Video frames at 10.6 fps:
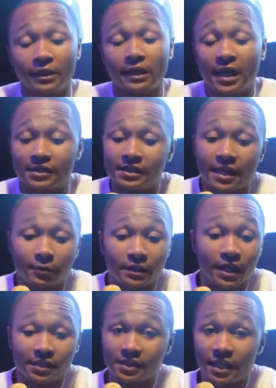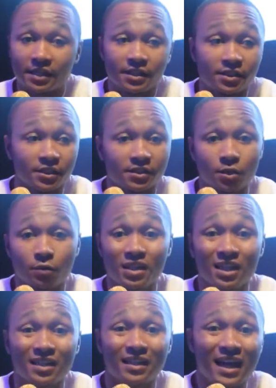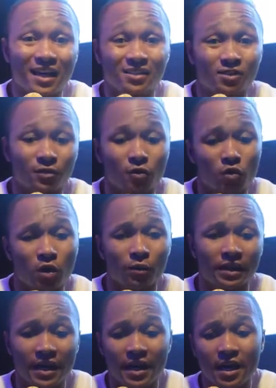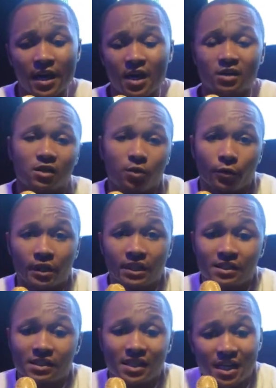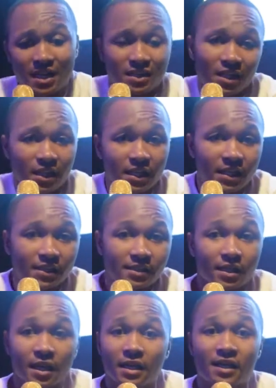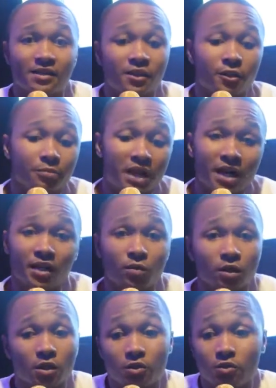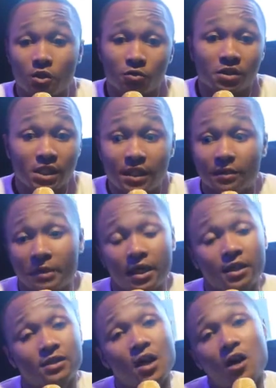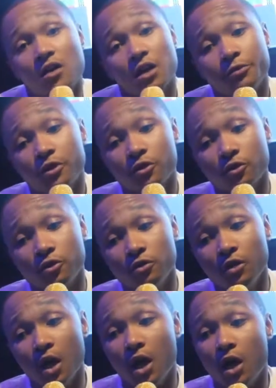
We launched that this year, so we getting a lot of stuff going with that. So really, just anything that's under Blinded World, you gonna see it, man. It's all coming soon.